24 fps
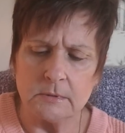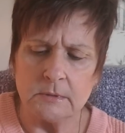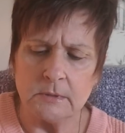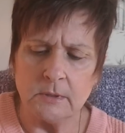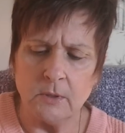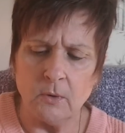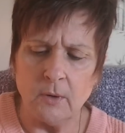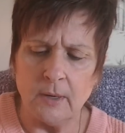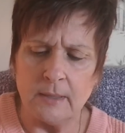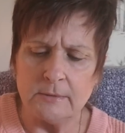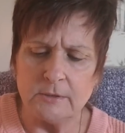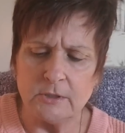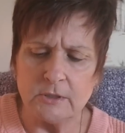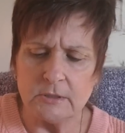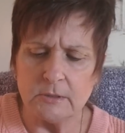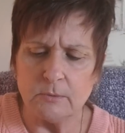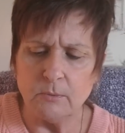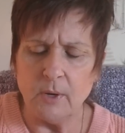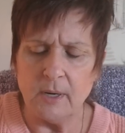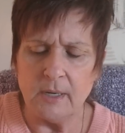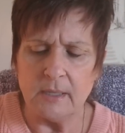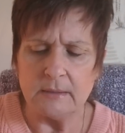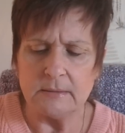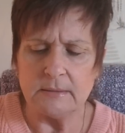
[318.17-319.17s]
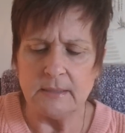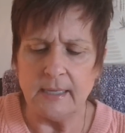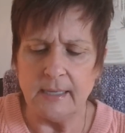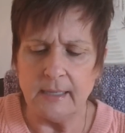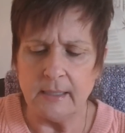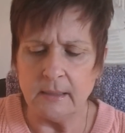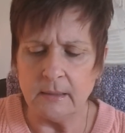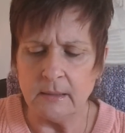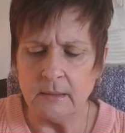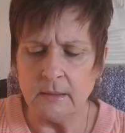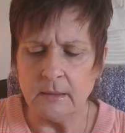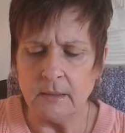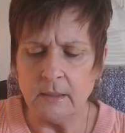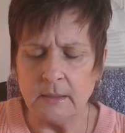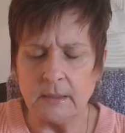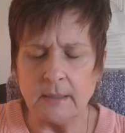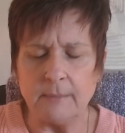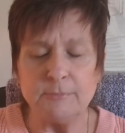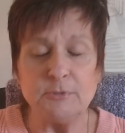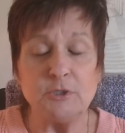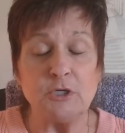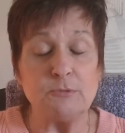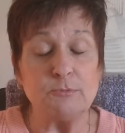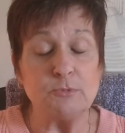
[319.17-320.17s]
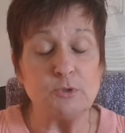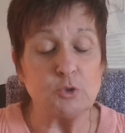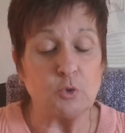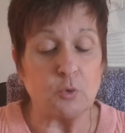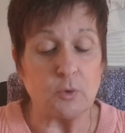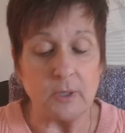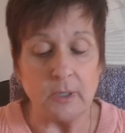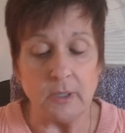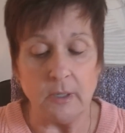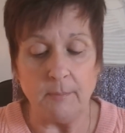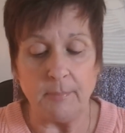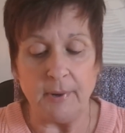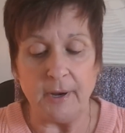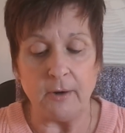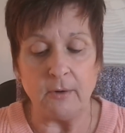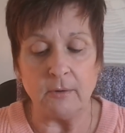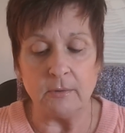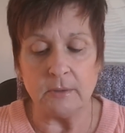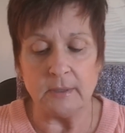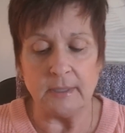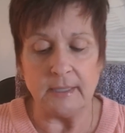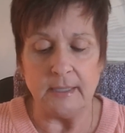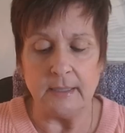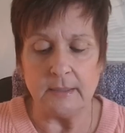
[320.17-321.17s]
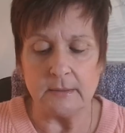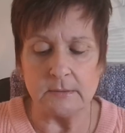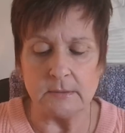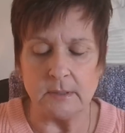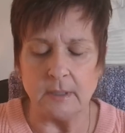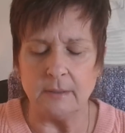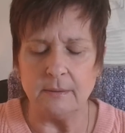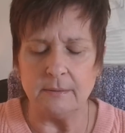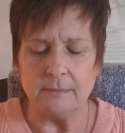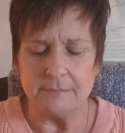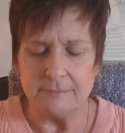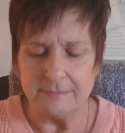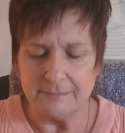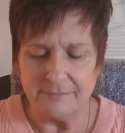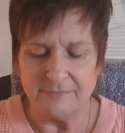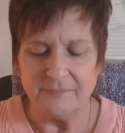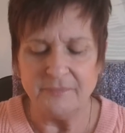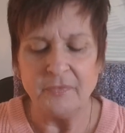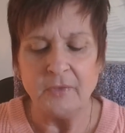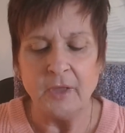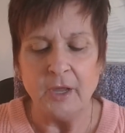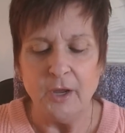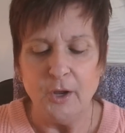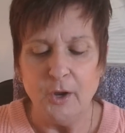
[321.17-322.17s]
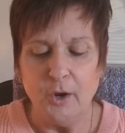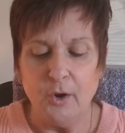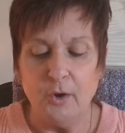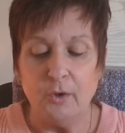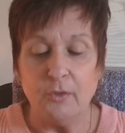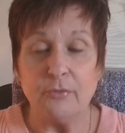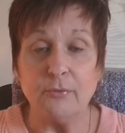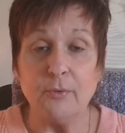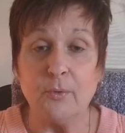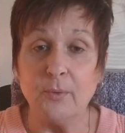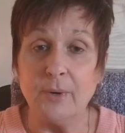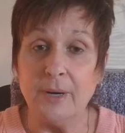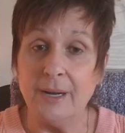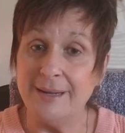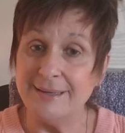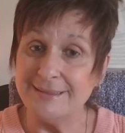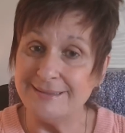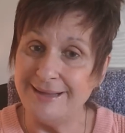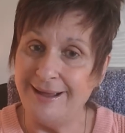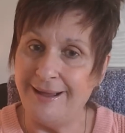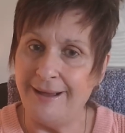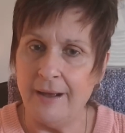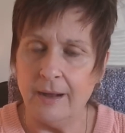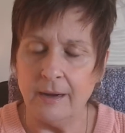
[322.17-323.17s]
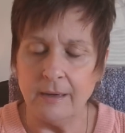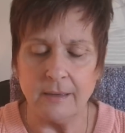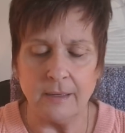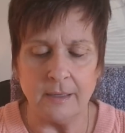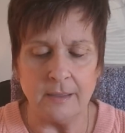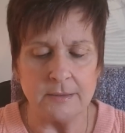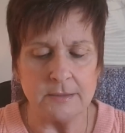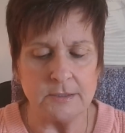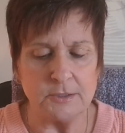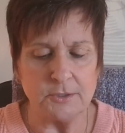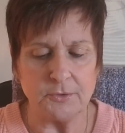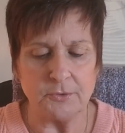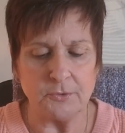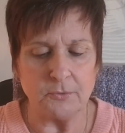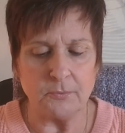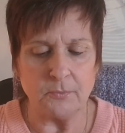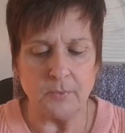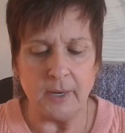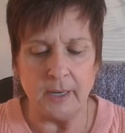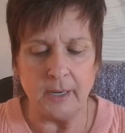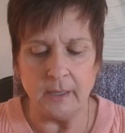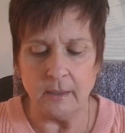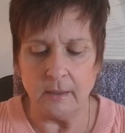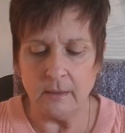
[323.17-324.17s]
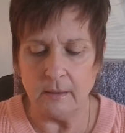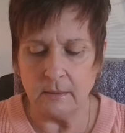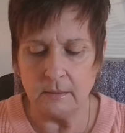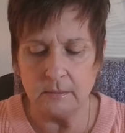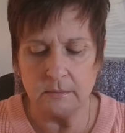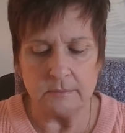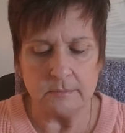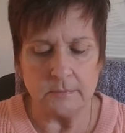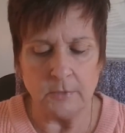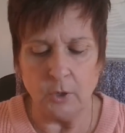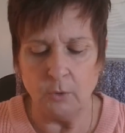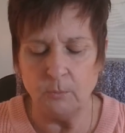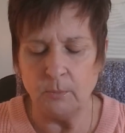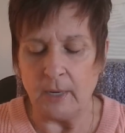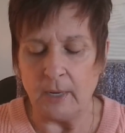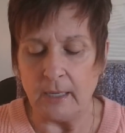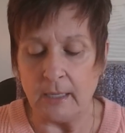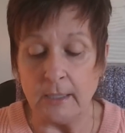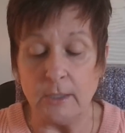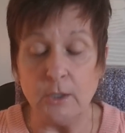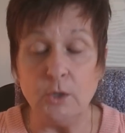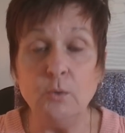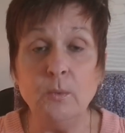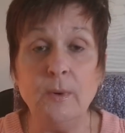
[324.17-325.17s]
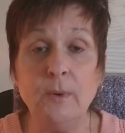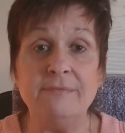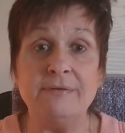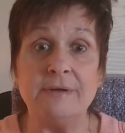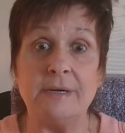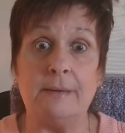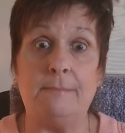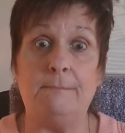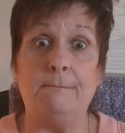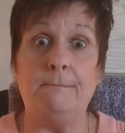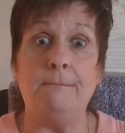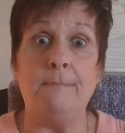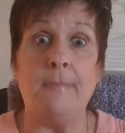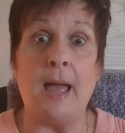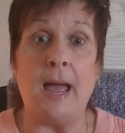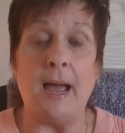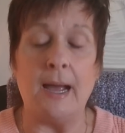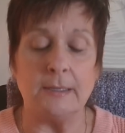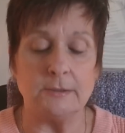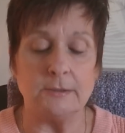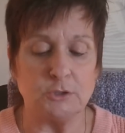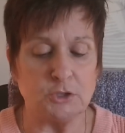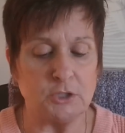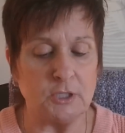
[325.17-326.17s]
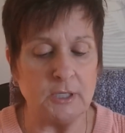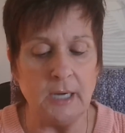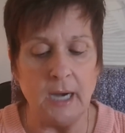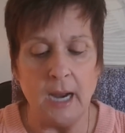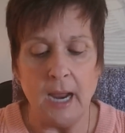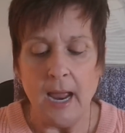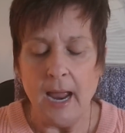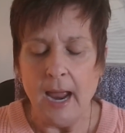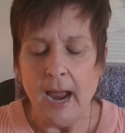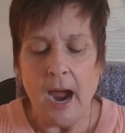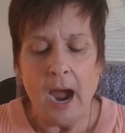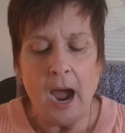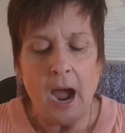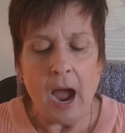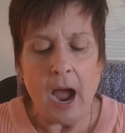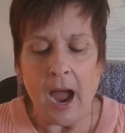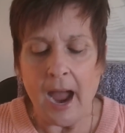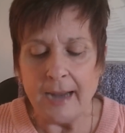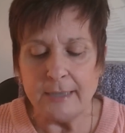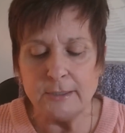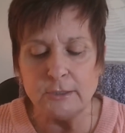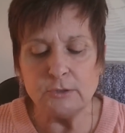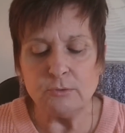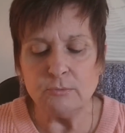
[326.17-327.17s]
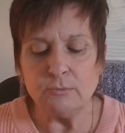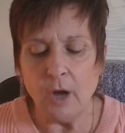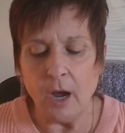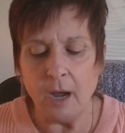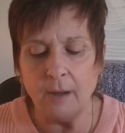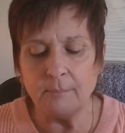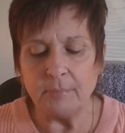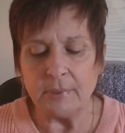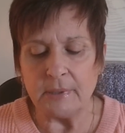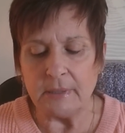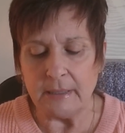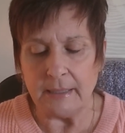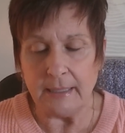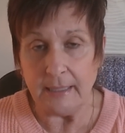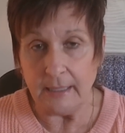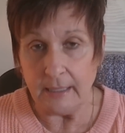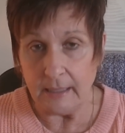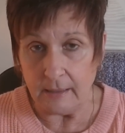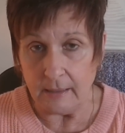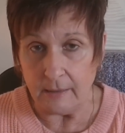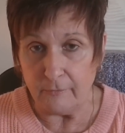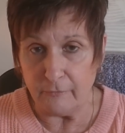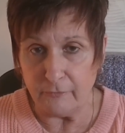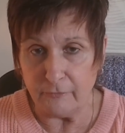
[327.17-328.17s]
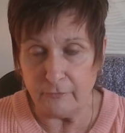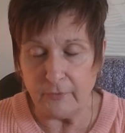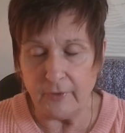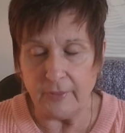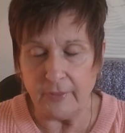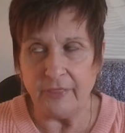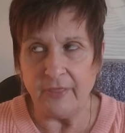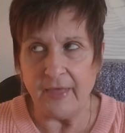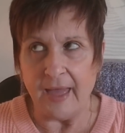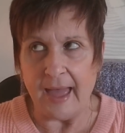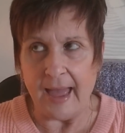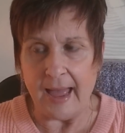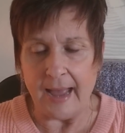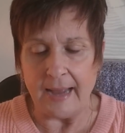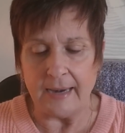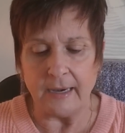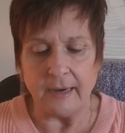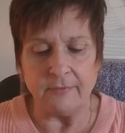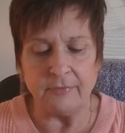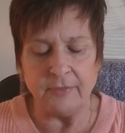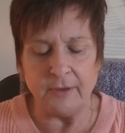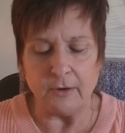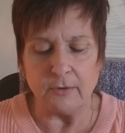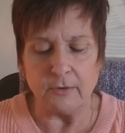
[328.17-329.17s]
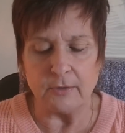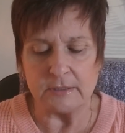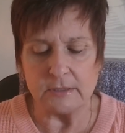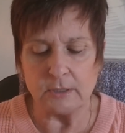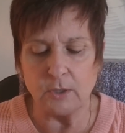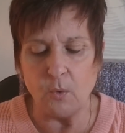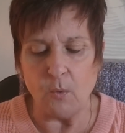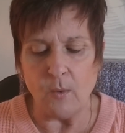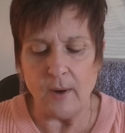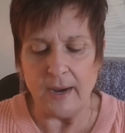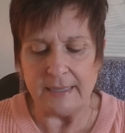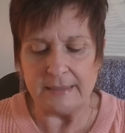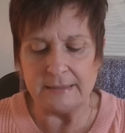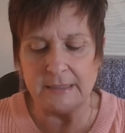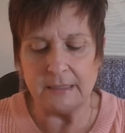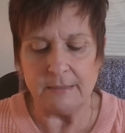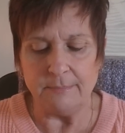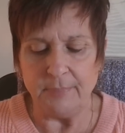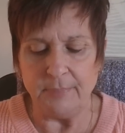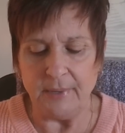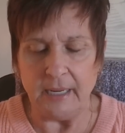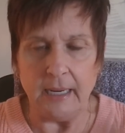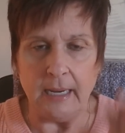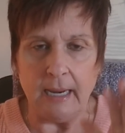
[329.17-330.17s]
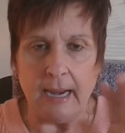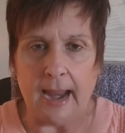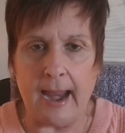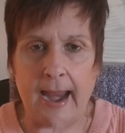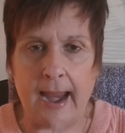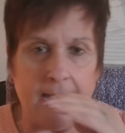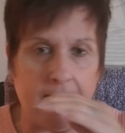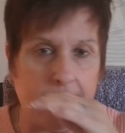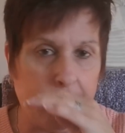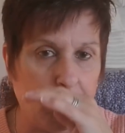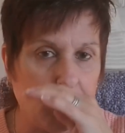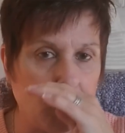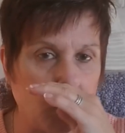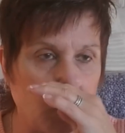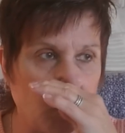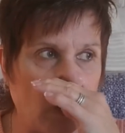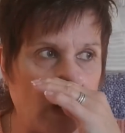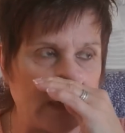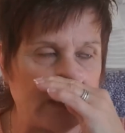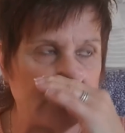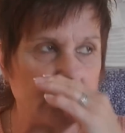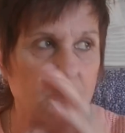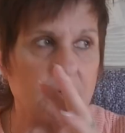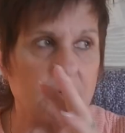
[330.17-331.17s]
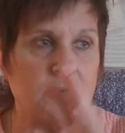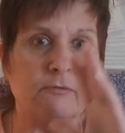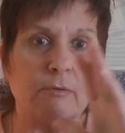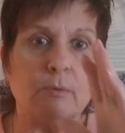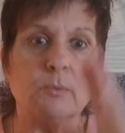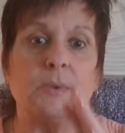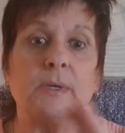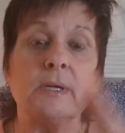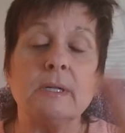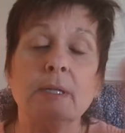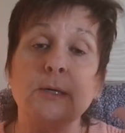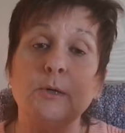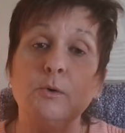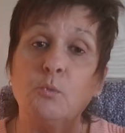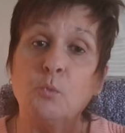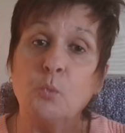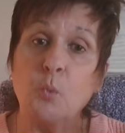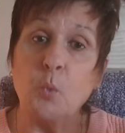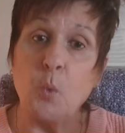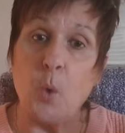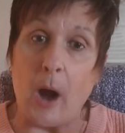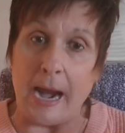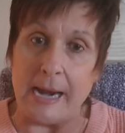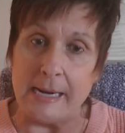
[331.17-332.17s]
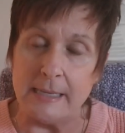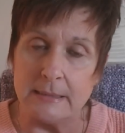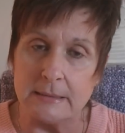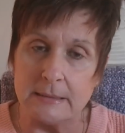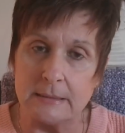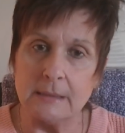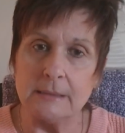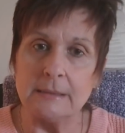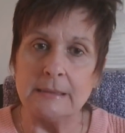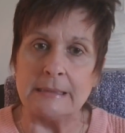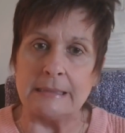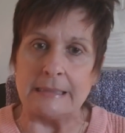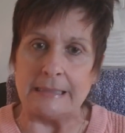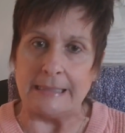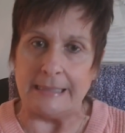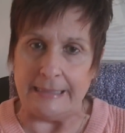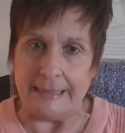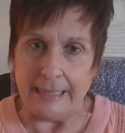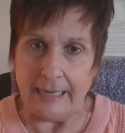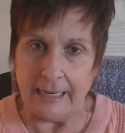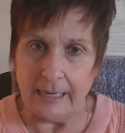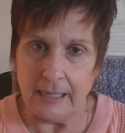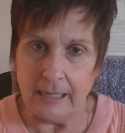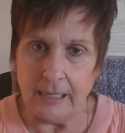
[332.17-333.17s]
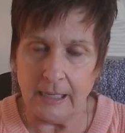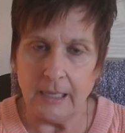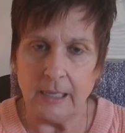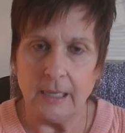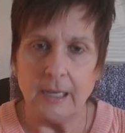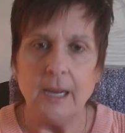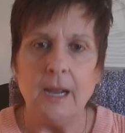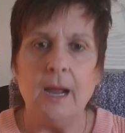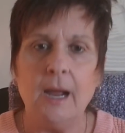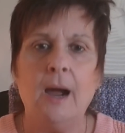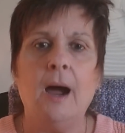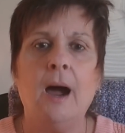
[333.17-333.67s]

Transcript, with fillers: so I just want to take a look. Jim Jordan apparently has thrown his hat into the ring. Oh my, can you even imagine? I do not believe that there is going to be a sort of a really right leaning